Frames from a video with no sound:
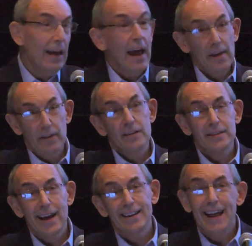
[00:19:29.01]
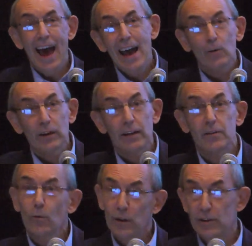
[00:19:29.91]
and thus get an aggregate
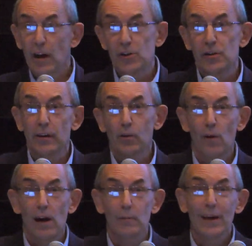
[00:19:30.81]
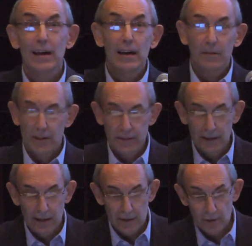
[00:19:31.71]
reduction in crime in the
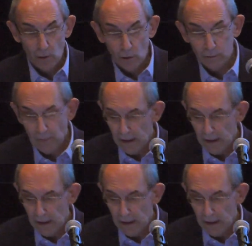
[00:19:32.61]
city as a whole.